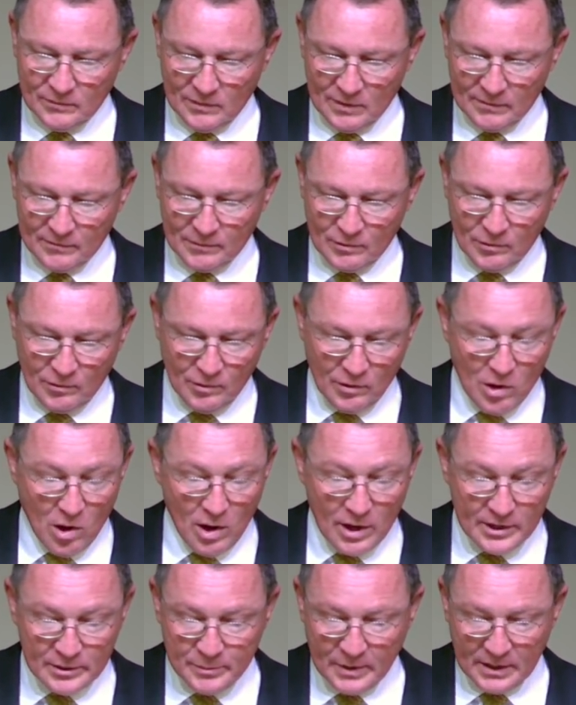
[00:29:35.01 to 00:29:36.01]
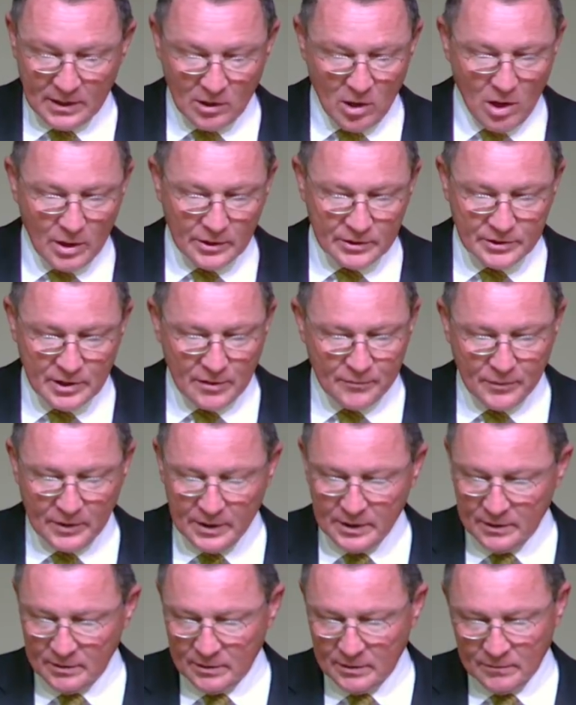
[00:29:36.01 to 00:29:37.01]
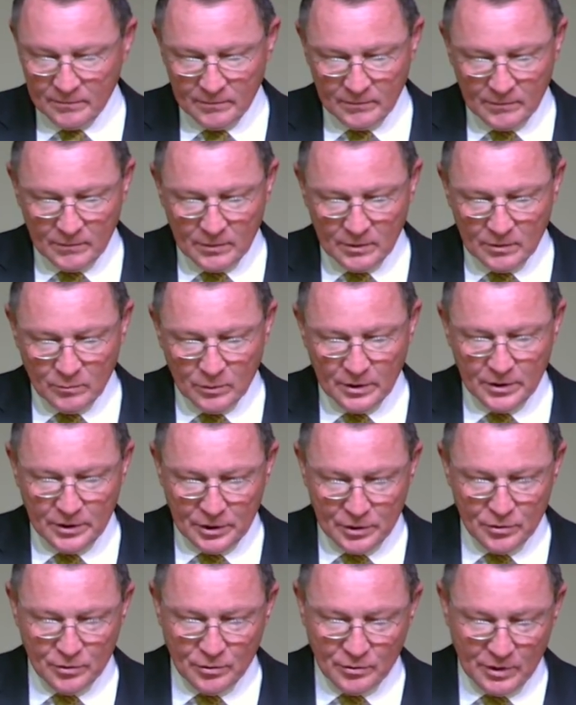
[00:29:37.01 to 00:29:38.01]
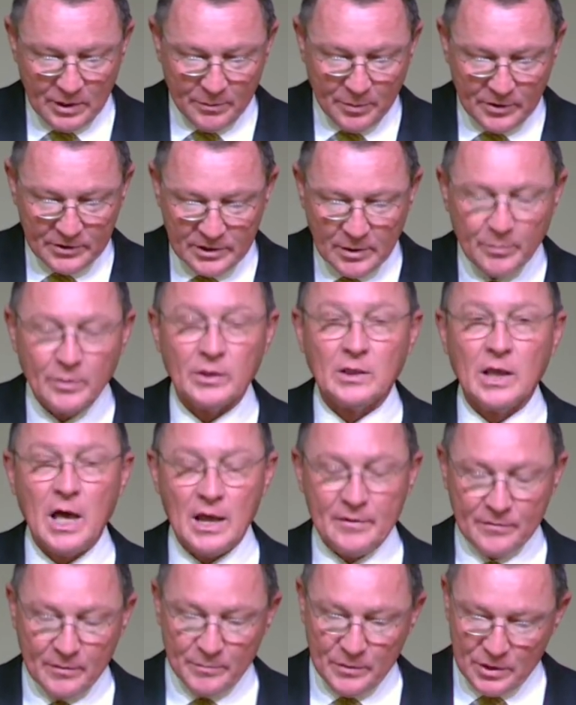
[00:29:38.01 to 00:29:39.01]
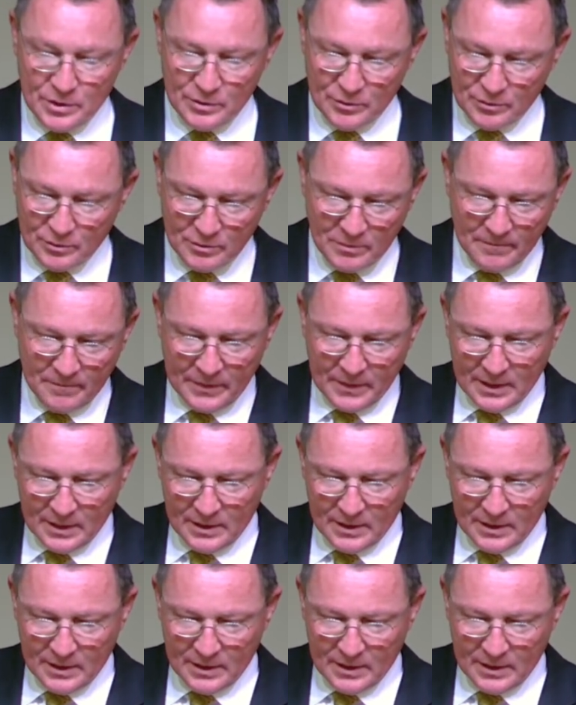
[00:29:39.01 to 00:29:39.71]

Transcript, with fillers: If God has been long suffering with you, he puts up with a lot from you,